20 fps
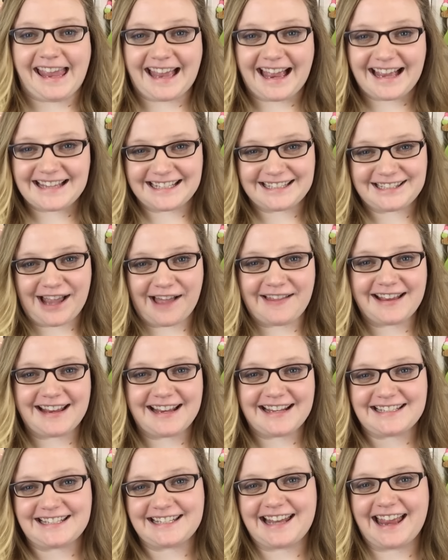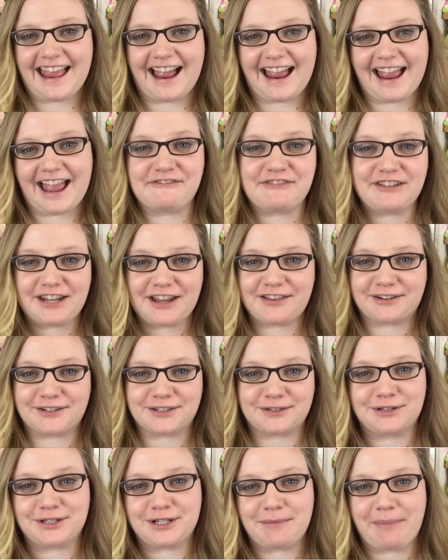Hey guys, it's Holly, and today I have another
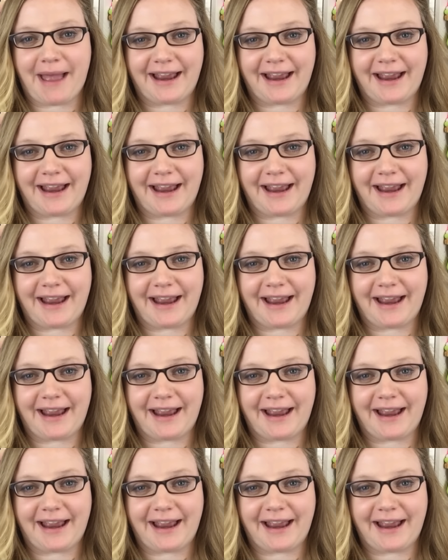squishy